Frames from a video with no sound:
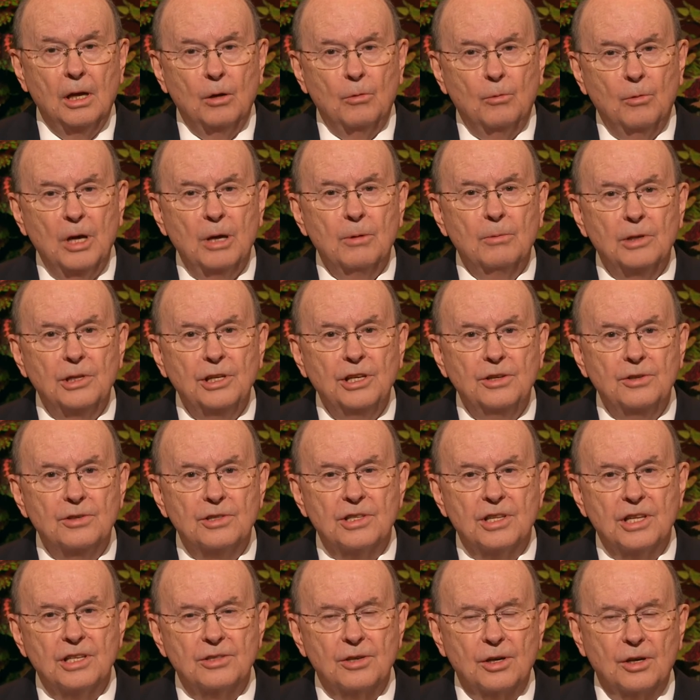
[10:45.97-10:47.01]
we will use
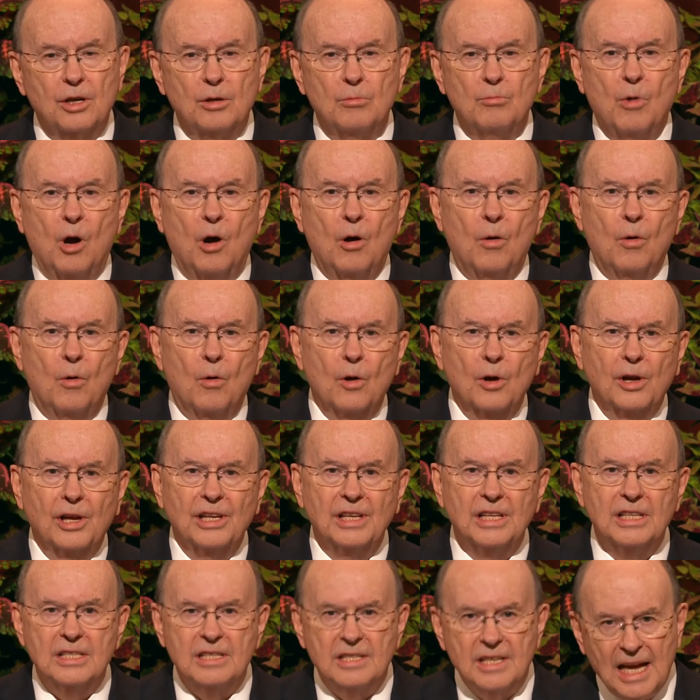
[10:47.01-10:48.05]
the term
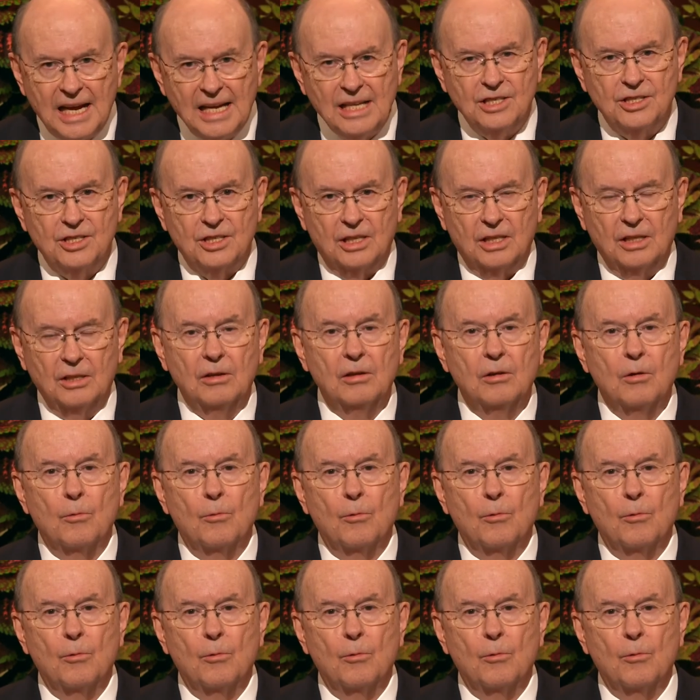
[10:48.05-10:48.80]
organization